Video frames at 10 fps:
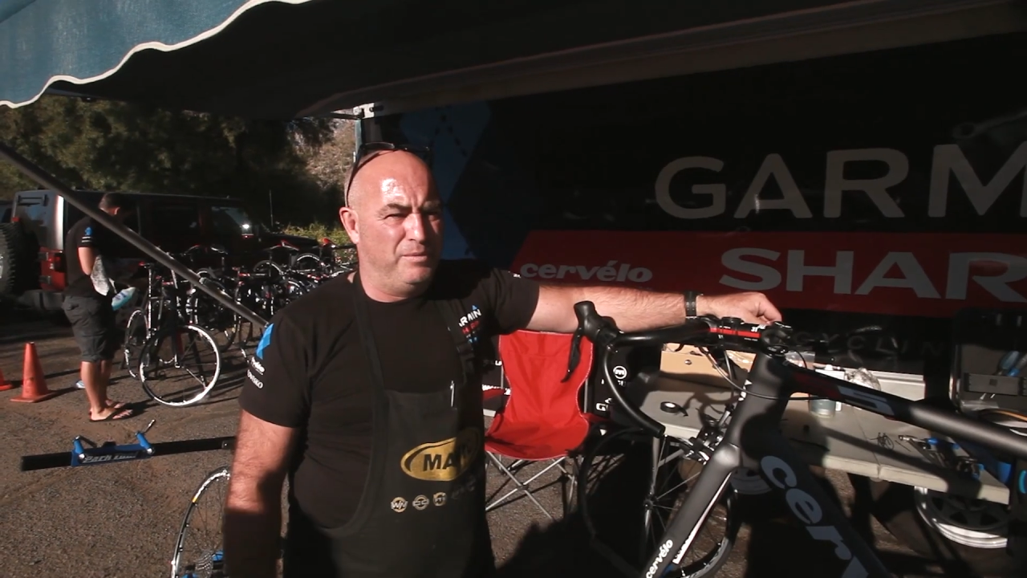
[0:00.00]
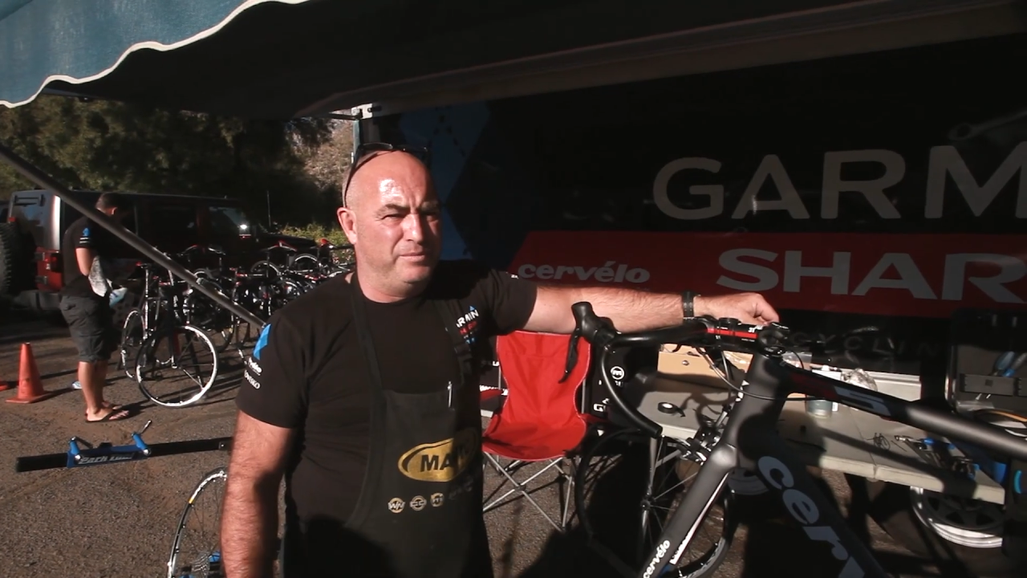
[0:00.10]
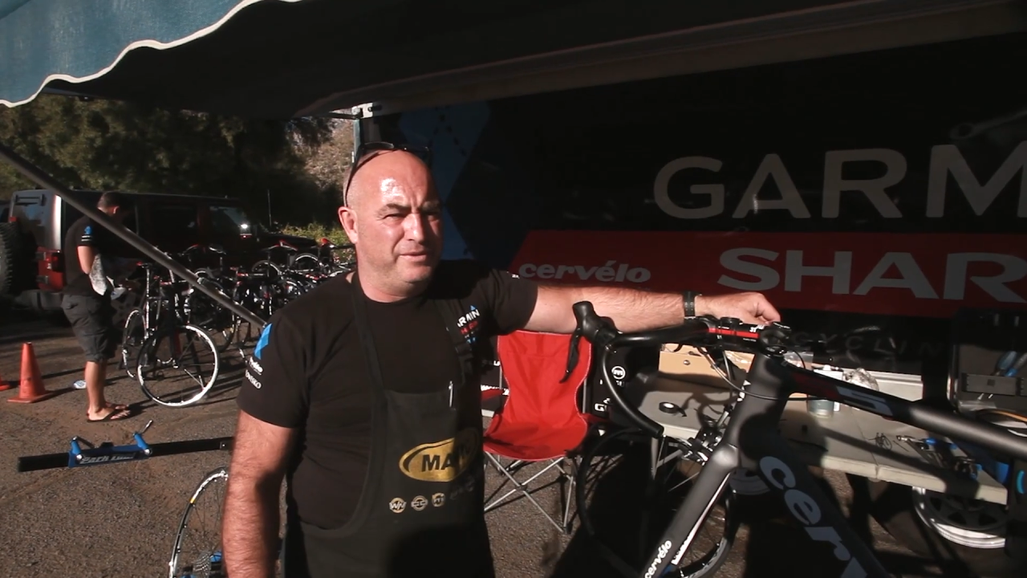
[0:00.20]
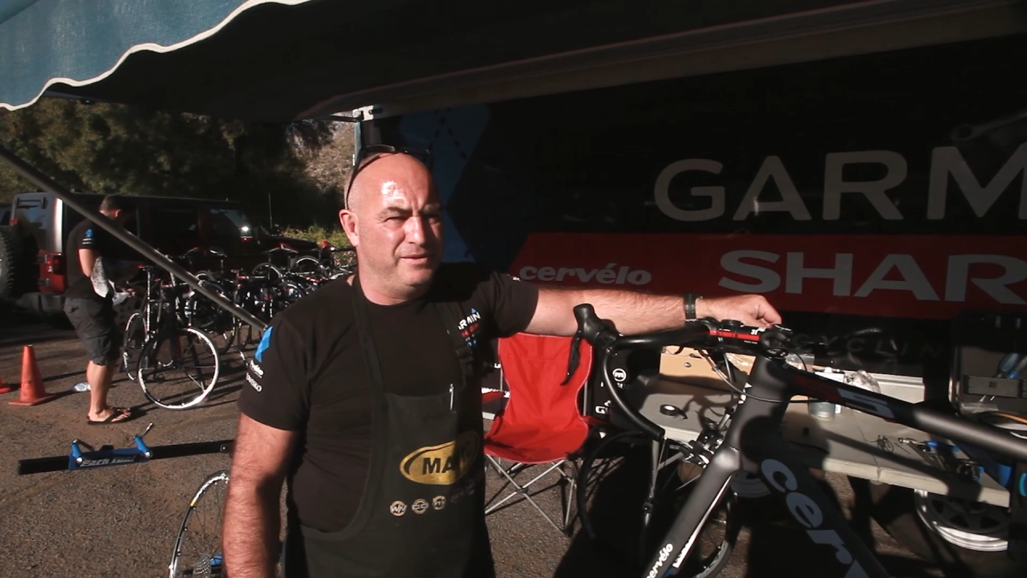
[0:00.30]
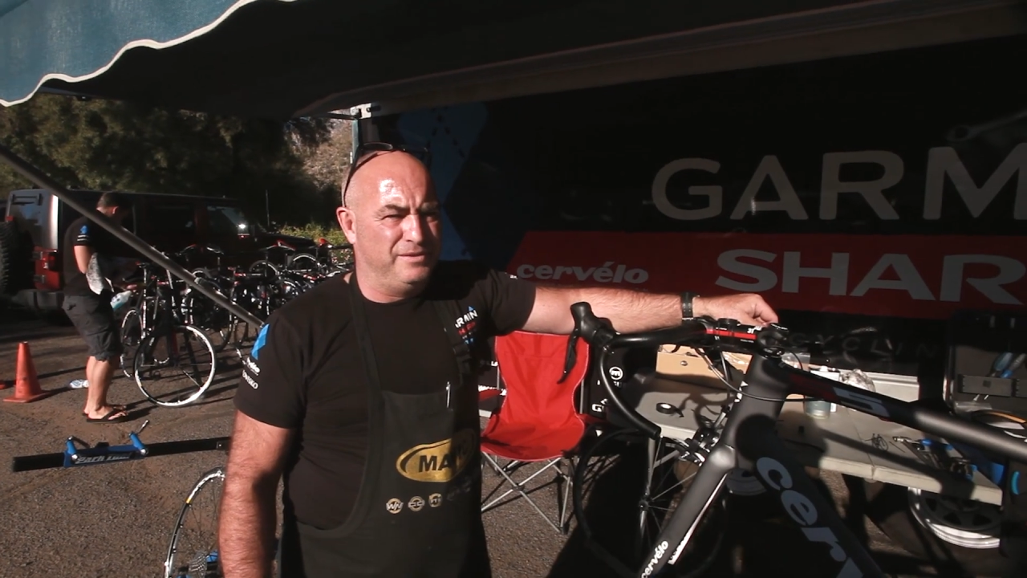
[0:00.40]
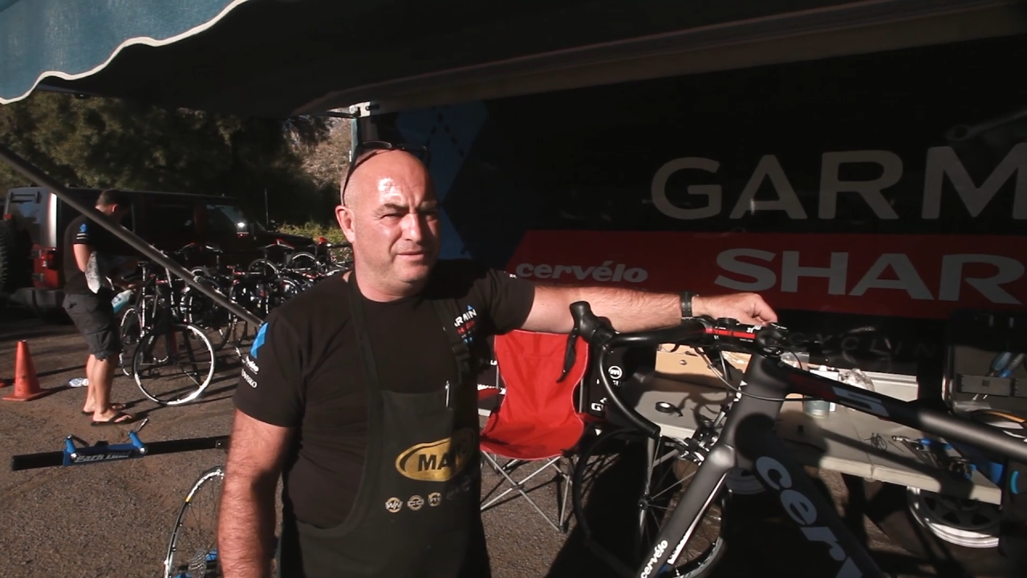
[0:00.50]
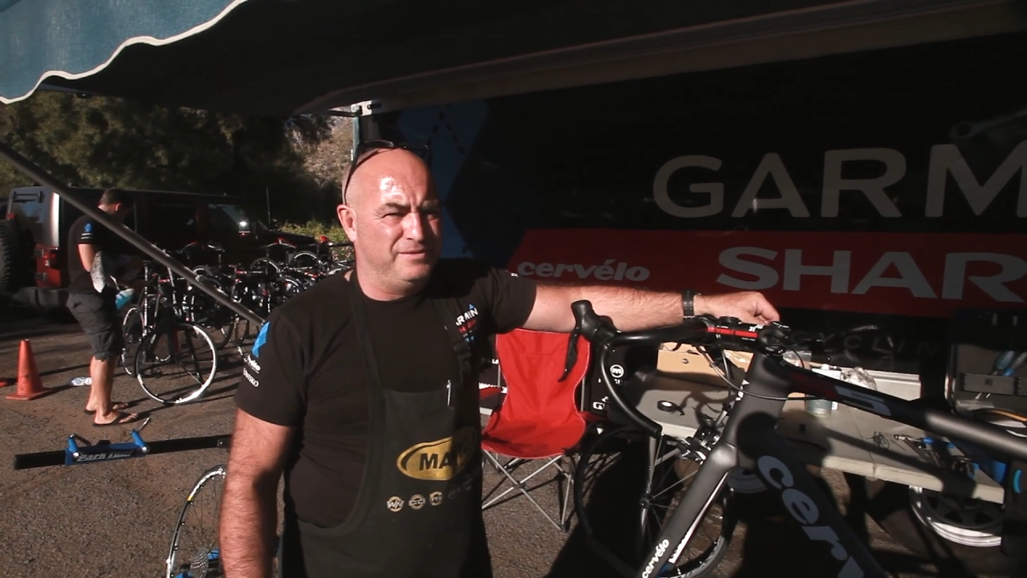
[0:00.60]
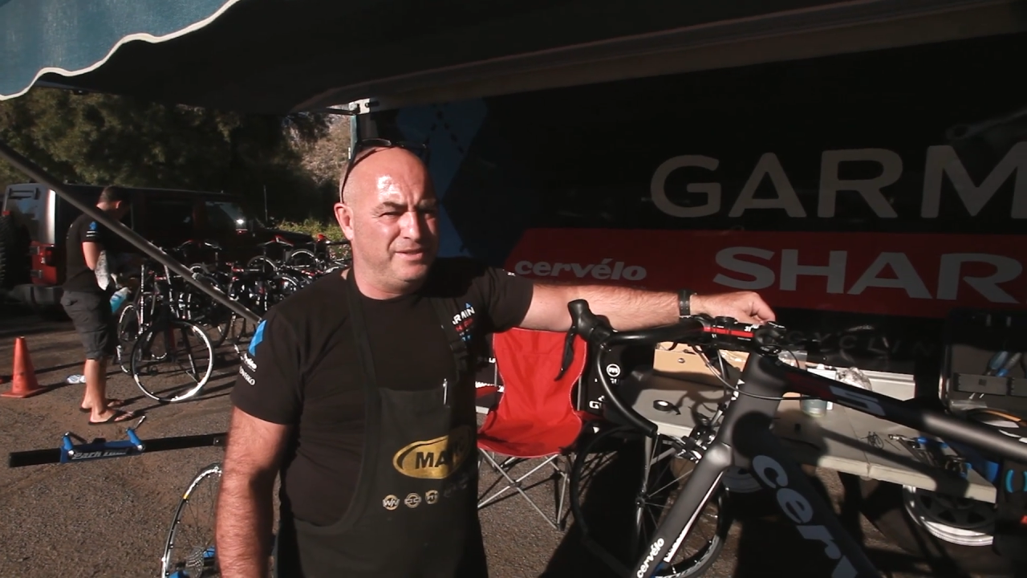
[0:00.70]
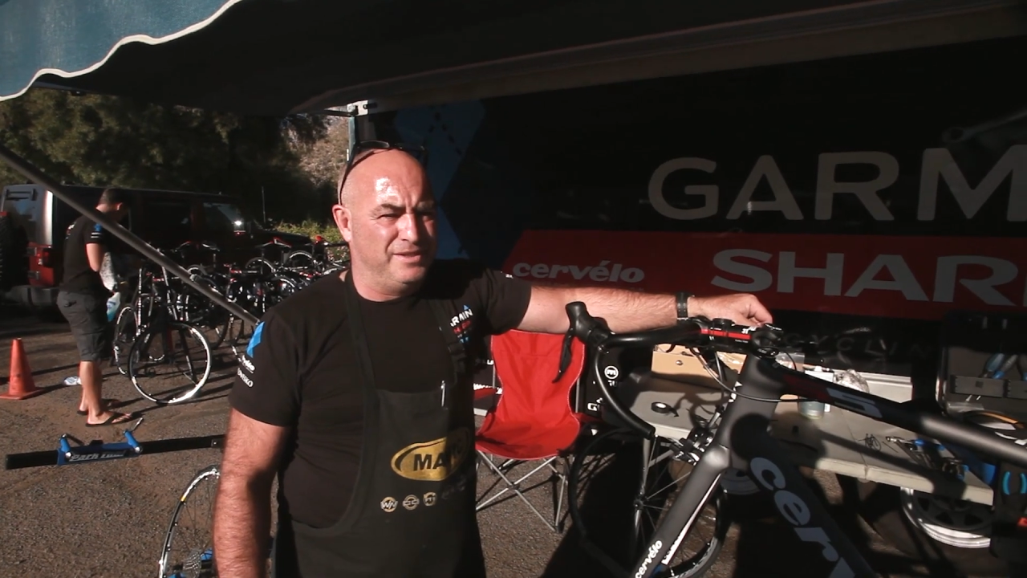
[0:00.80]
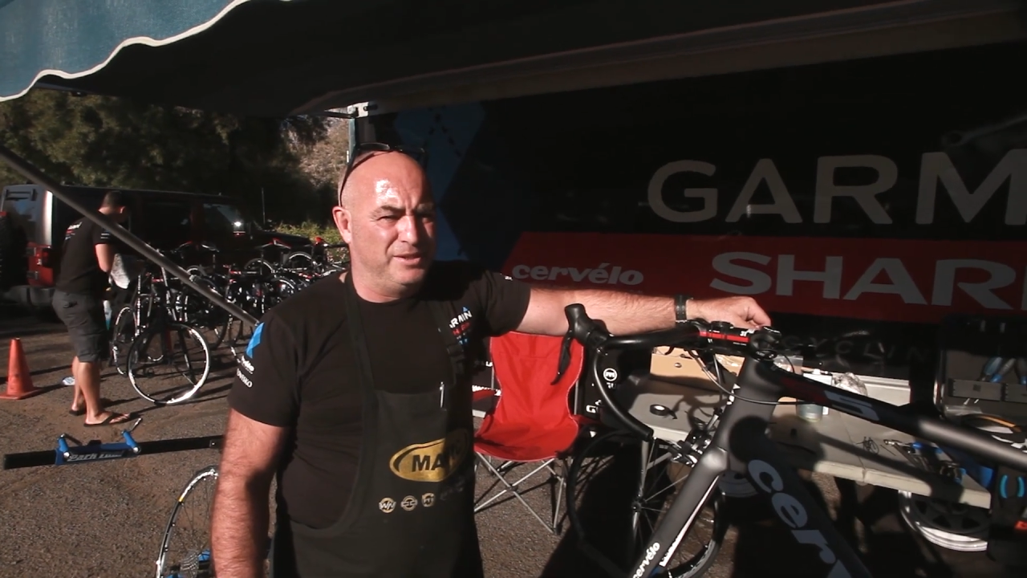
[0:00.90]
probably
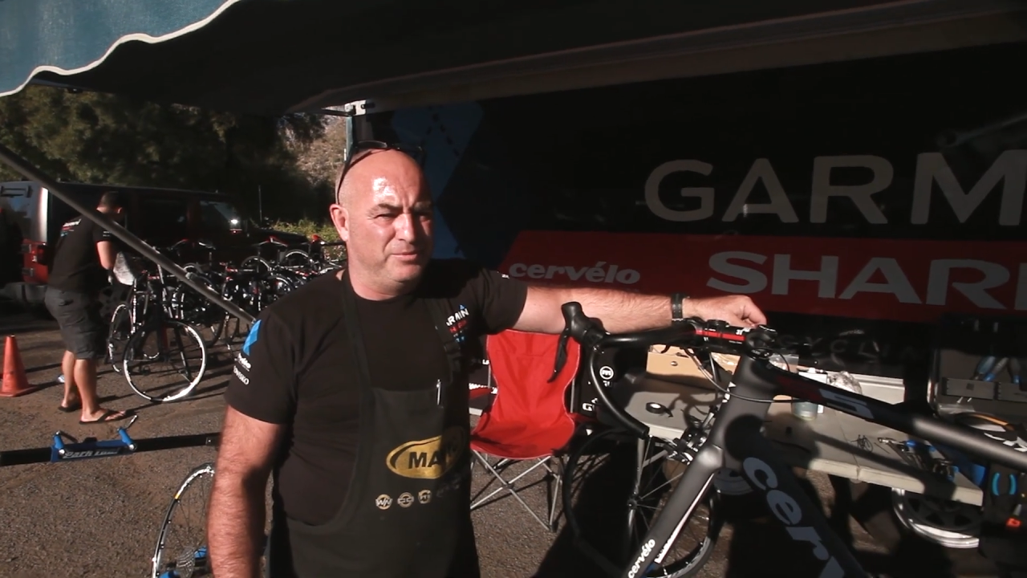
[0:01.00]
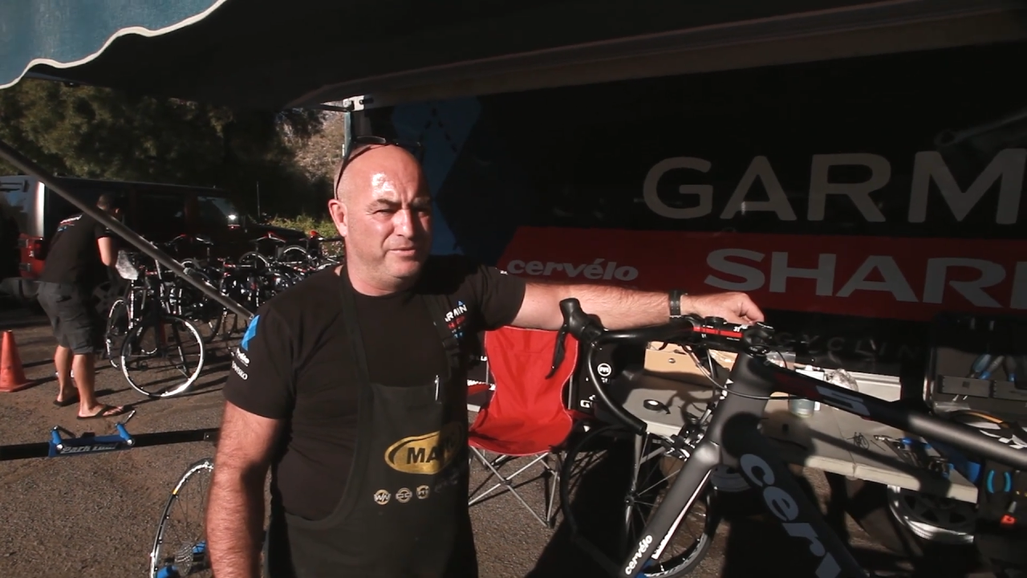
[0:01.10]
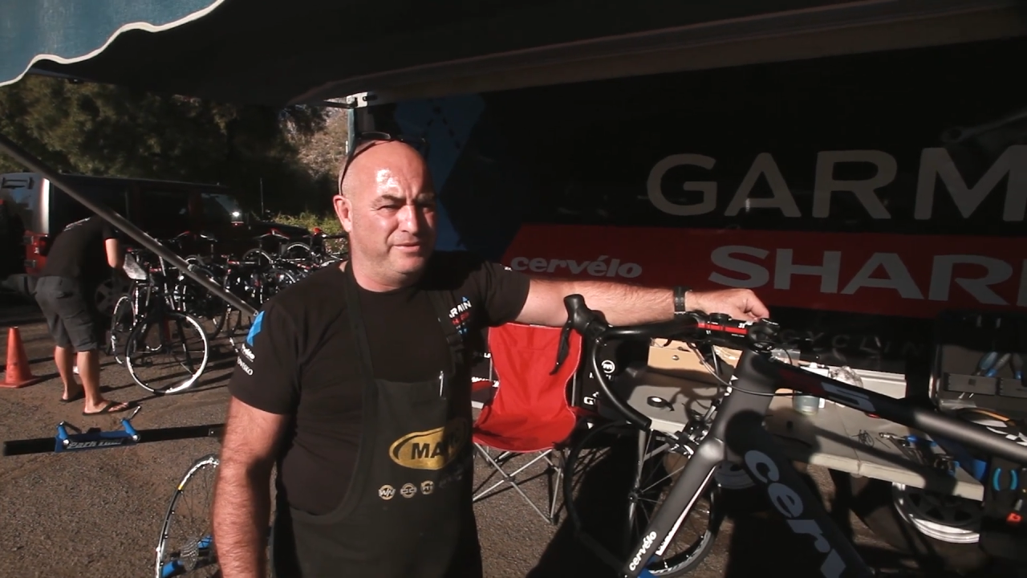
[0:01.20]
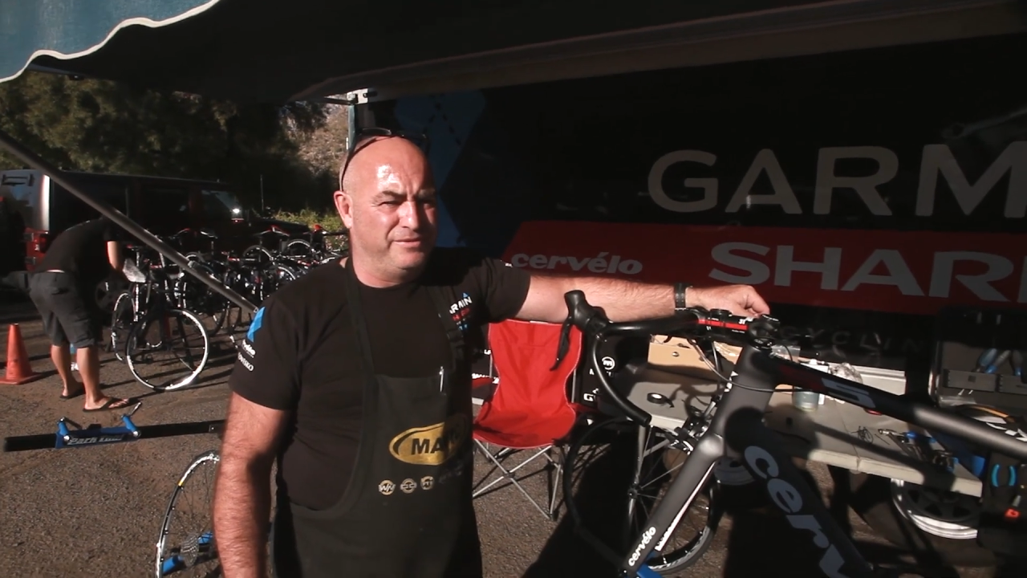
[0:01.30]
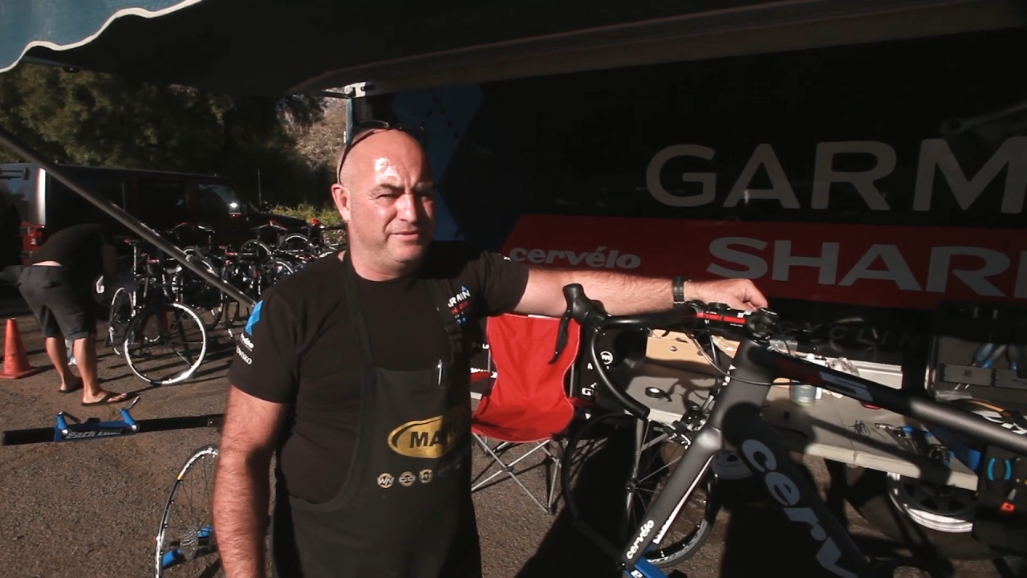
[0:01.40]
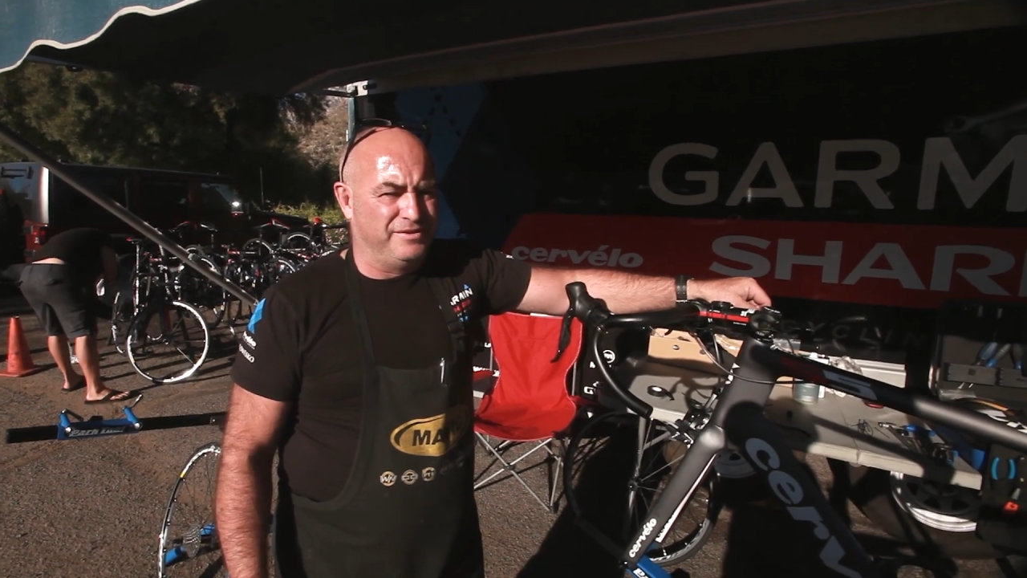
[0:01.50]
dealing with